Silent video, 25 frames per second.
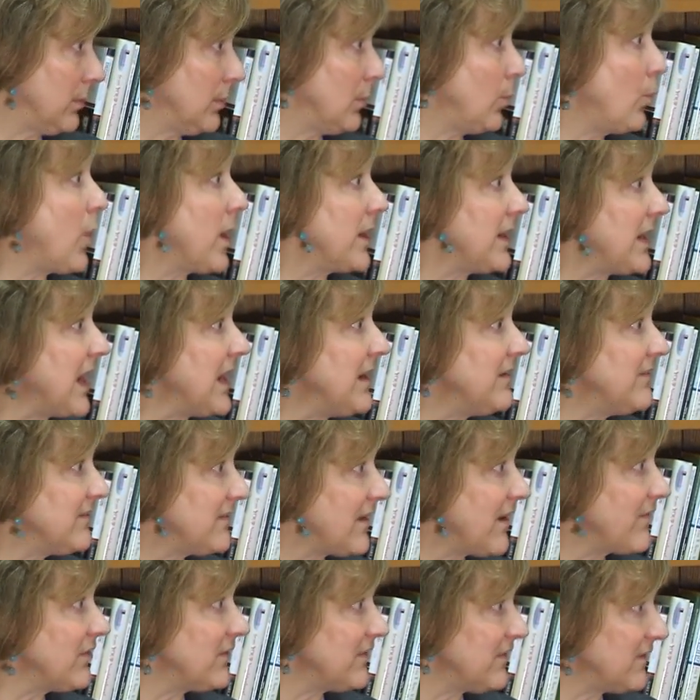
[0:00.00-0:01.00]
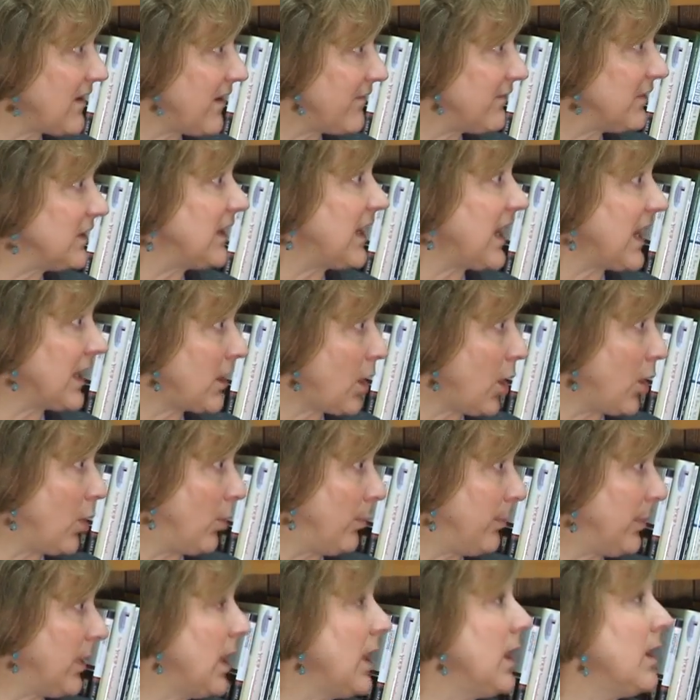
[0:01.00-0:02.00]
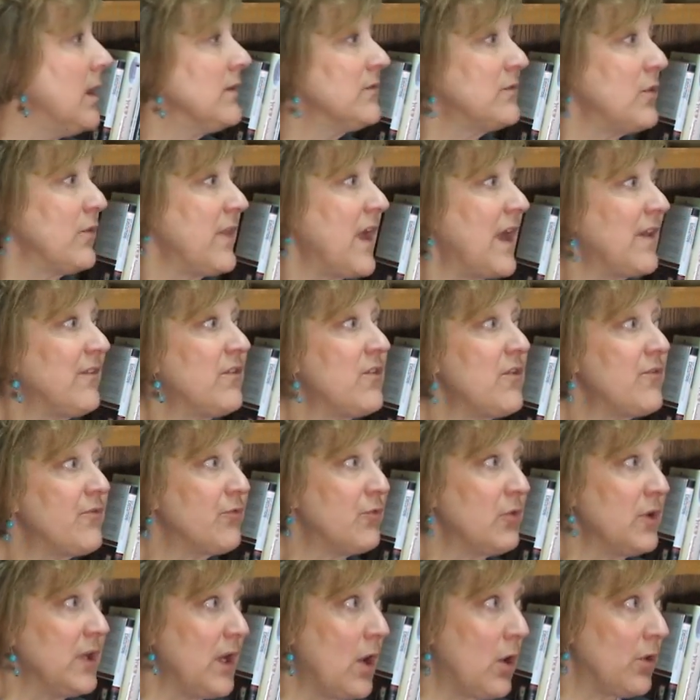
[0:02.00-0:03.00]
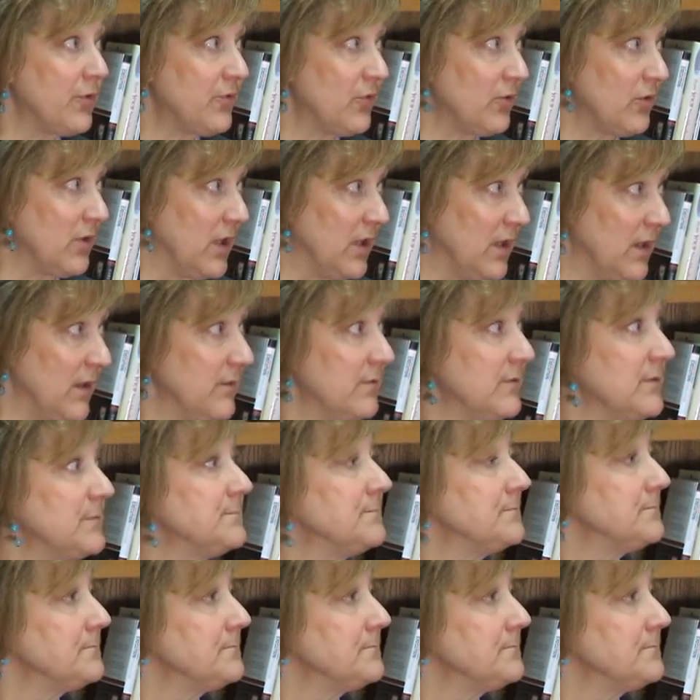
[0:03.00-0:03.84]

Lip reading: 1-877-GET-HOPE. So that's the free alternative.